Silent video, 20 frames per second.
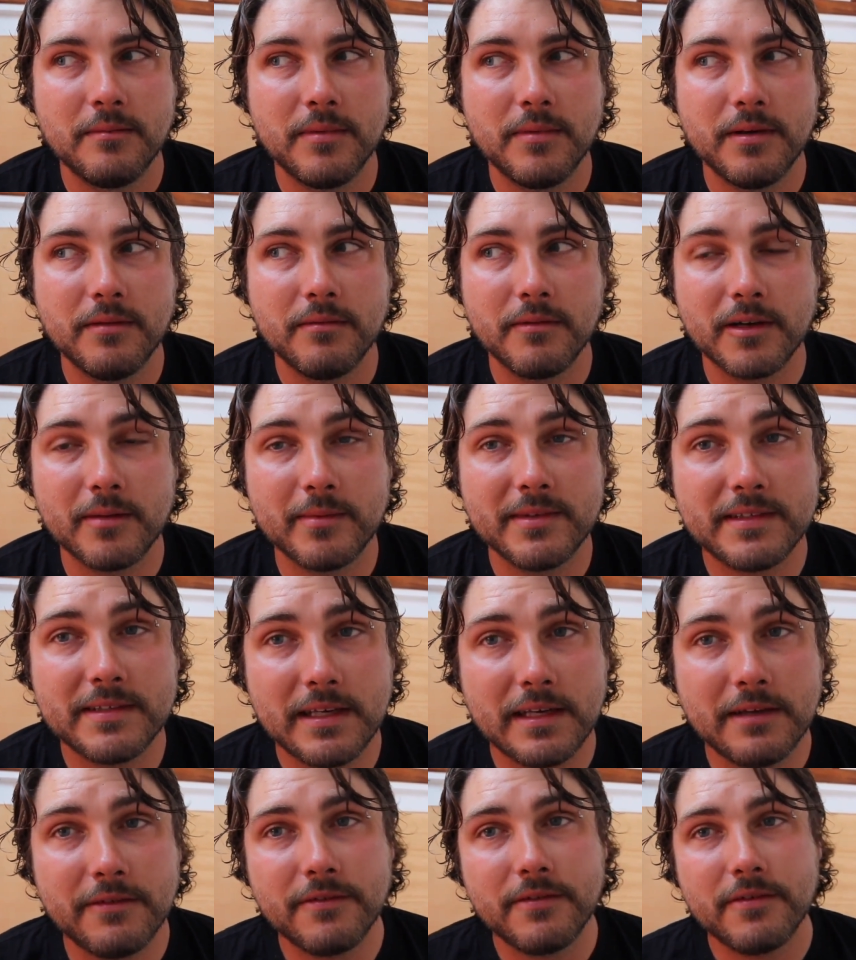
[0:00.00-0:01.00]
But we're gonna be
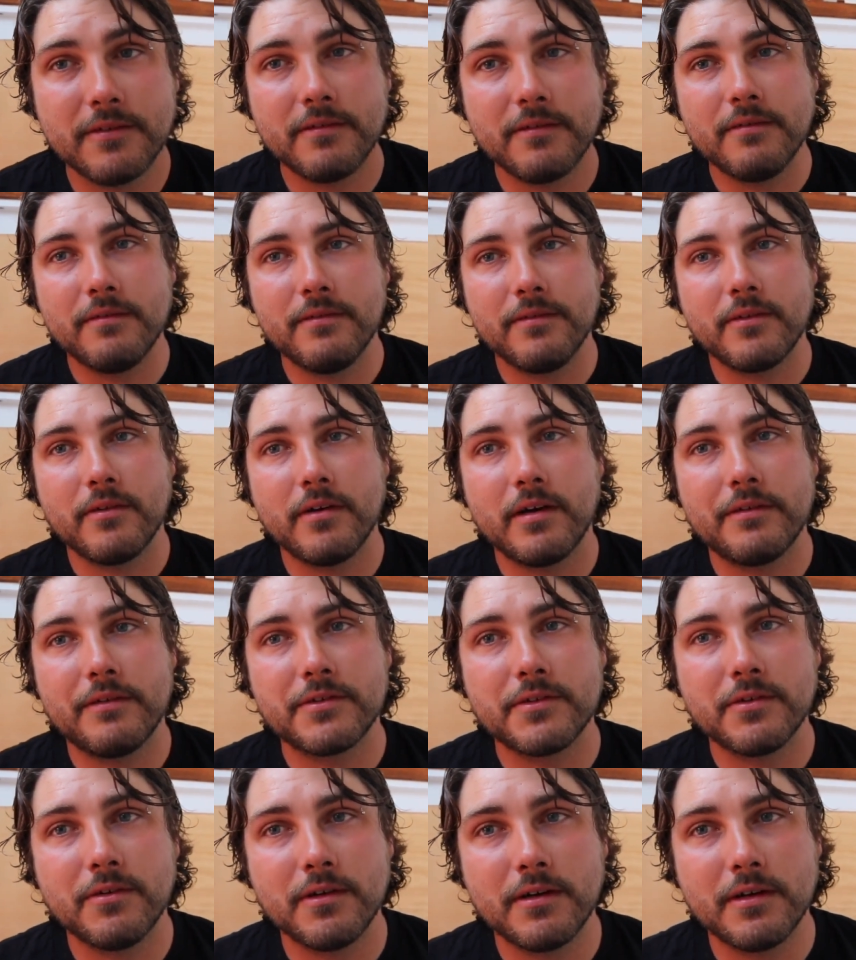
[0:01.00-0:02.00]
safe. If we're going
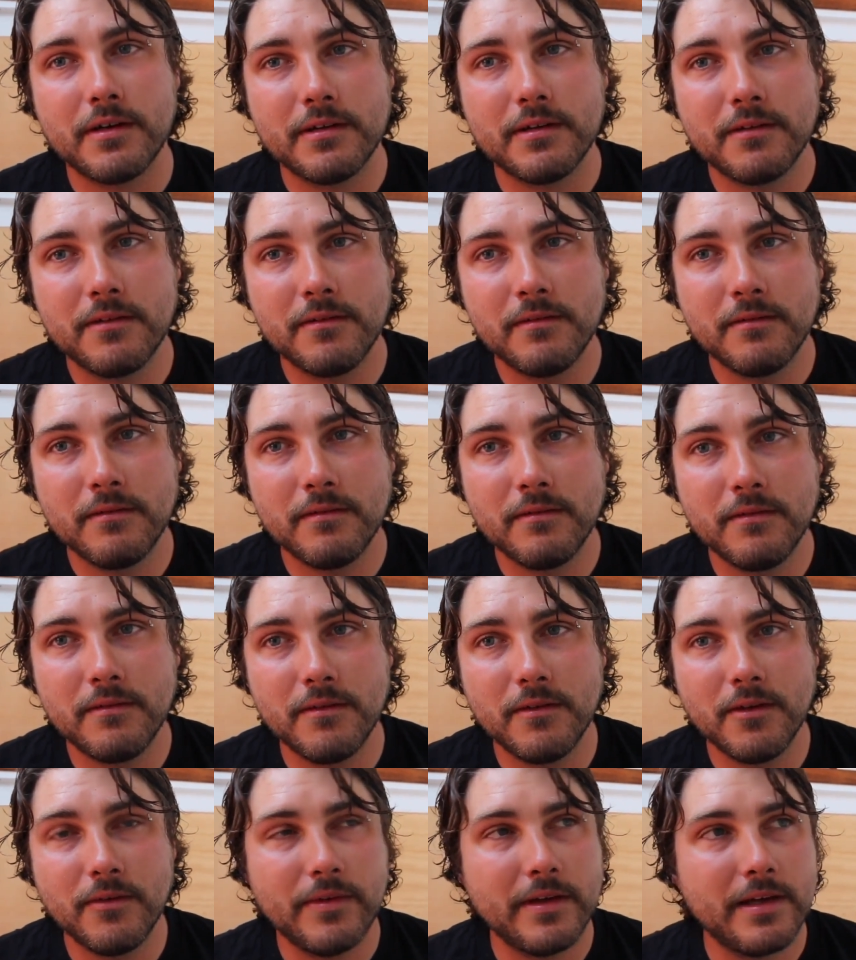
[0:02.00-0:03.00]
offshore and
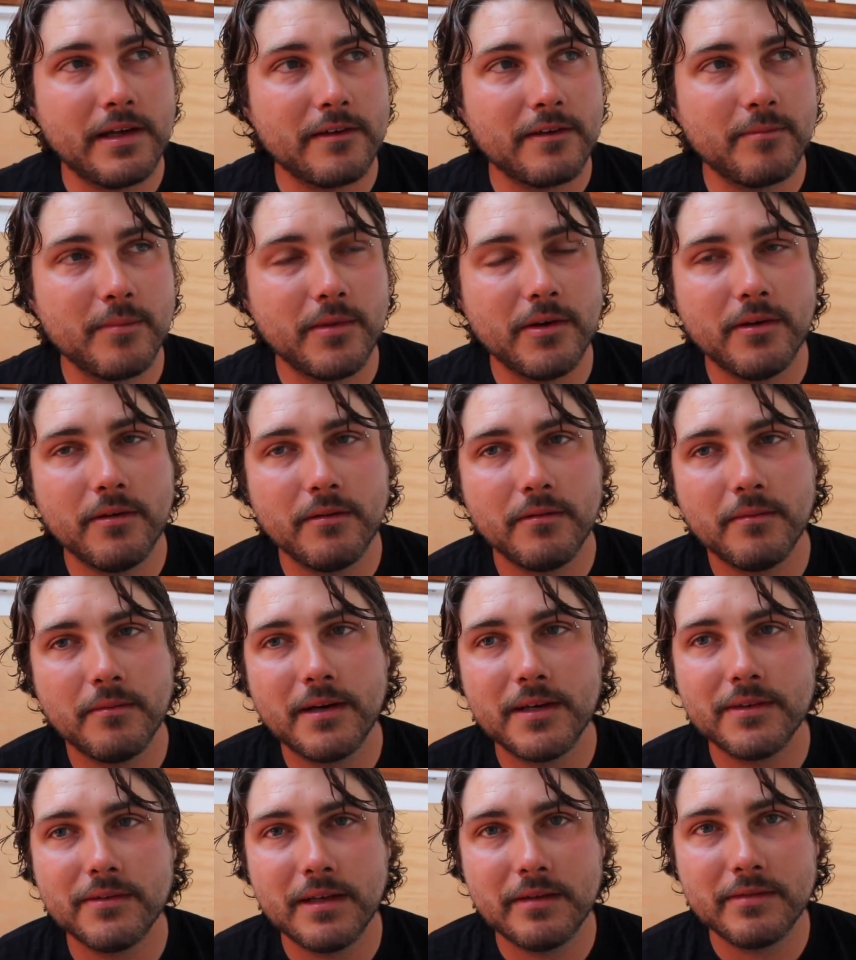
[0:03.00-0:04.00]
doofy ass boat, we
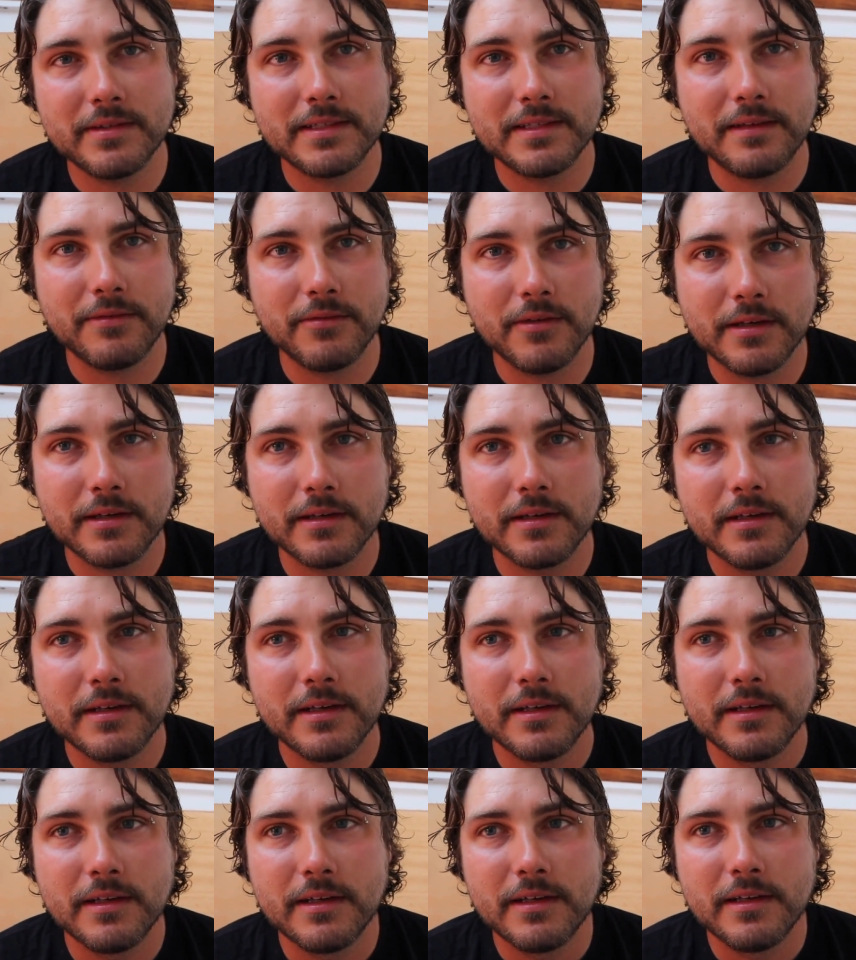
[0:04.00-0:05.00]
might as well have a safe rig.
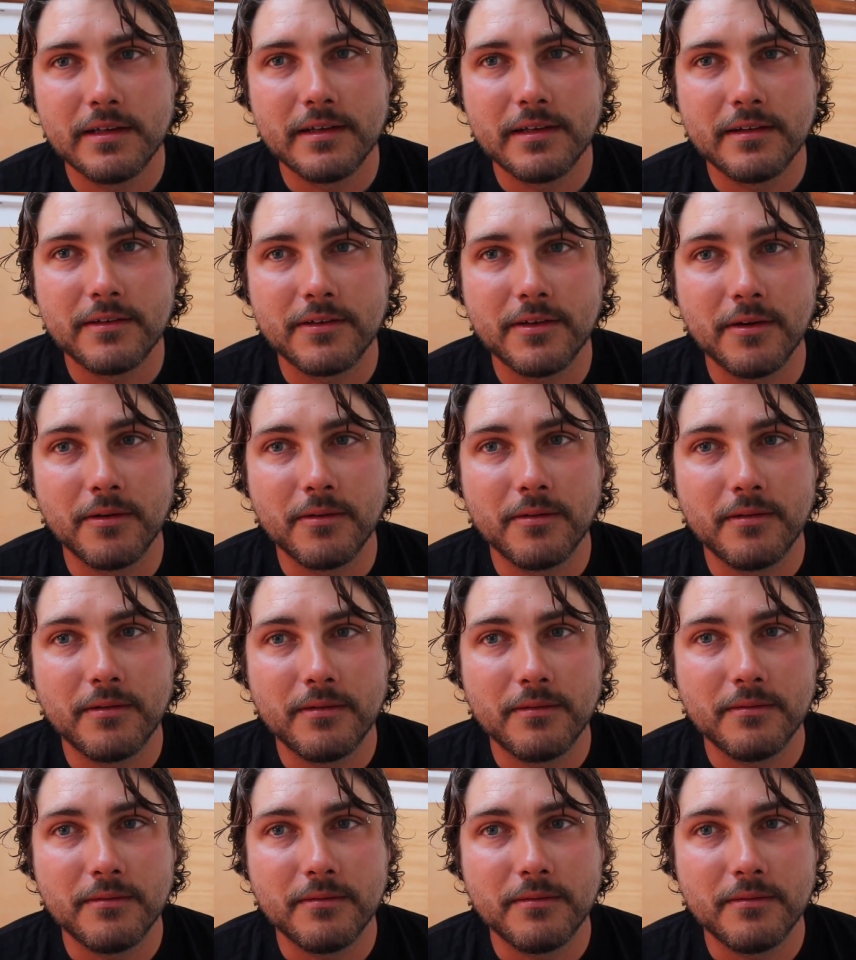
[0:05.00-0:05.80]
So,